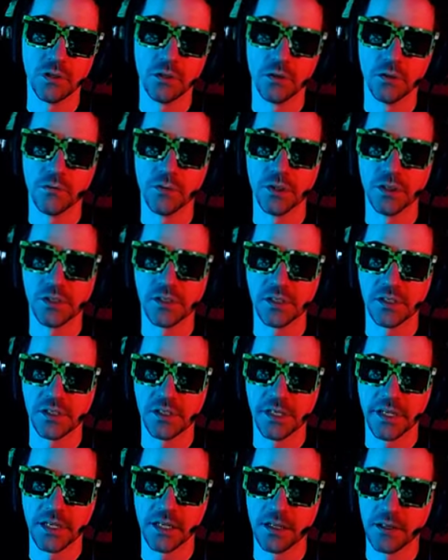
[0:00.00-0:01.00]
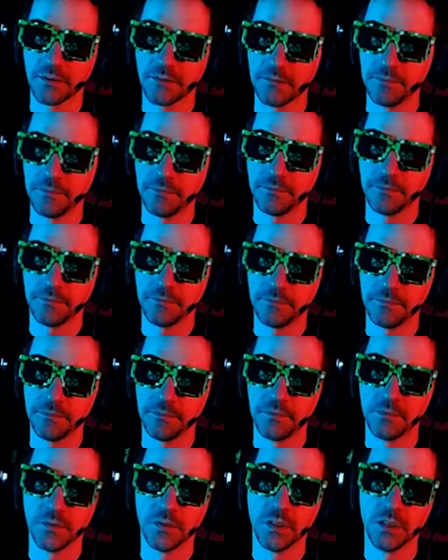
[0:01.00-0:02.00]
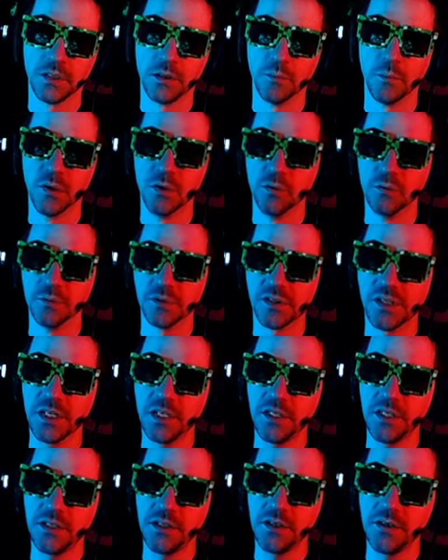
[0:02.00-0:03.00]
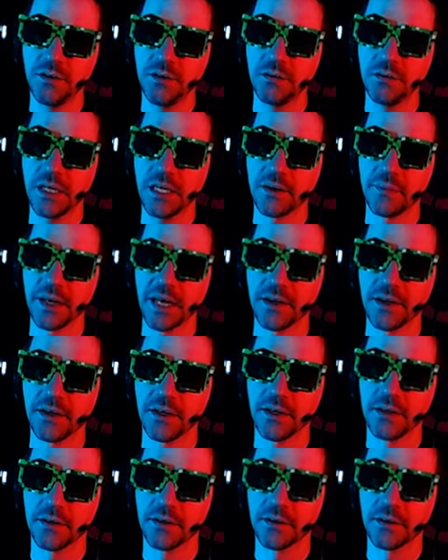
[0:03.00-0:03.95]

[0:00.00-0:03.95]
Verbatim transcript: Where's this snake? Boom. 62, not a bad hit.